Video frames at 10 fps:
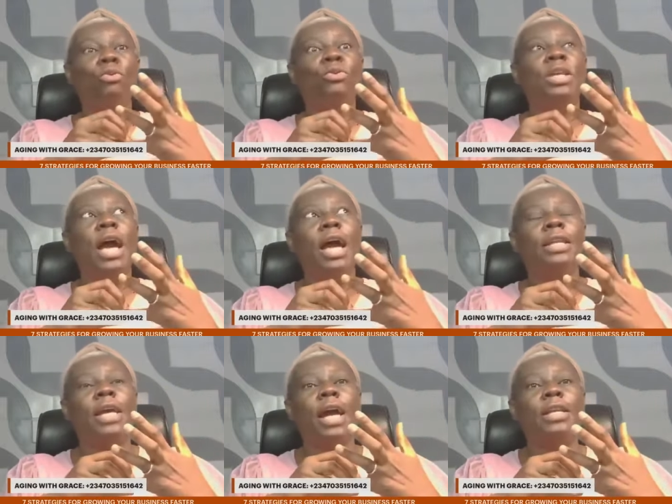their
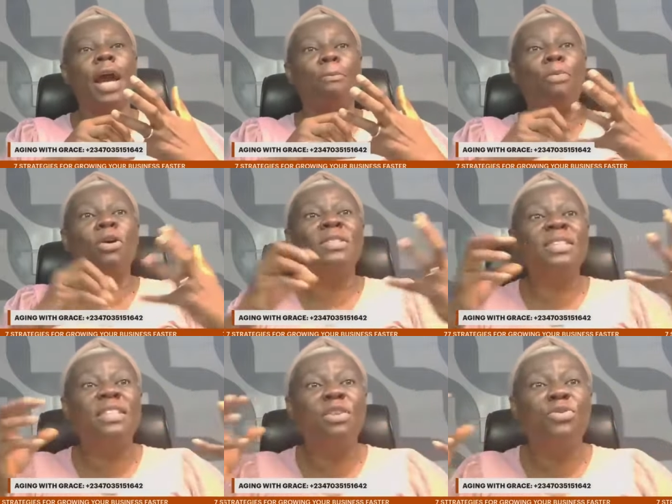their their positive